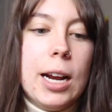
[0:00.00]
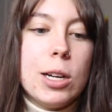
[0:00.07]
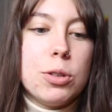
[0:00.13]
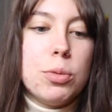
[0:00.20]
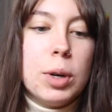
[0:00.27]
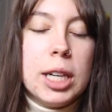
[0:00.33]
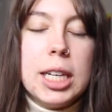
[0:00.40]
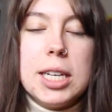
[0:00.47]
It
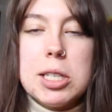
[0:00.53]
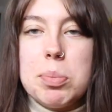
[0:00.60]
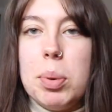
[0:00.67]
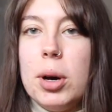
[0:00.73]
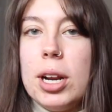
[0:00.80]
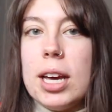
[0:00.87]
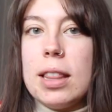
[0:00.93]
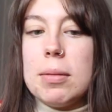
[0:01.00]
really is
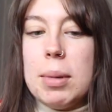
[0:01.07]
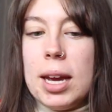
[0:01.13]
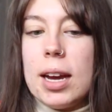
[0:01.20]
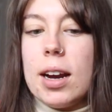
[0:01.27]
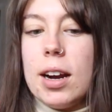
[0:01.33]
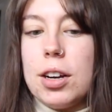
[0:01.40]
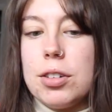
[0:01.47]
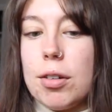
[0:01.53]
putting the main
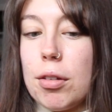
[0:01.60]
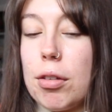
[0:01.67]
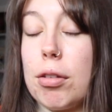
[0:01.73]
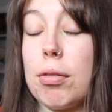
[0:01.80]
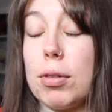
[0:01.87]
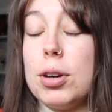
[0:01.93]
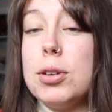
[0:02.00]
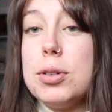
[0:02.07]
character
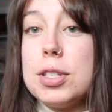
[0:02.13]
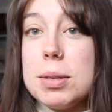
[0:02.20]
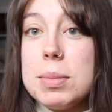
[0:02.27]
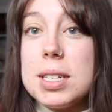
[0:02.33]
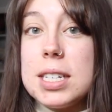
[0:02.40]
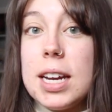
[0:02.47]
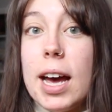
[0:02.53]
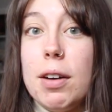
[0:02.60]
through some
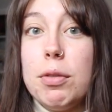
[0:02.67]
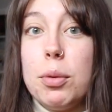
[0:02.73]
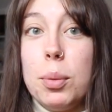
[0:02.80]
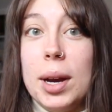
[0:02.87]
stuff,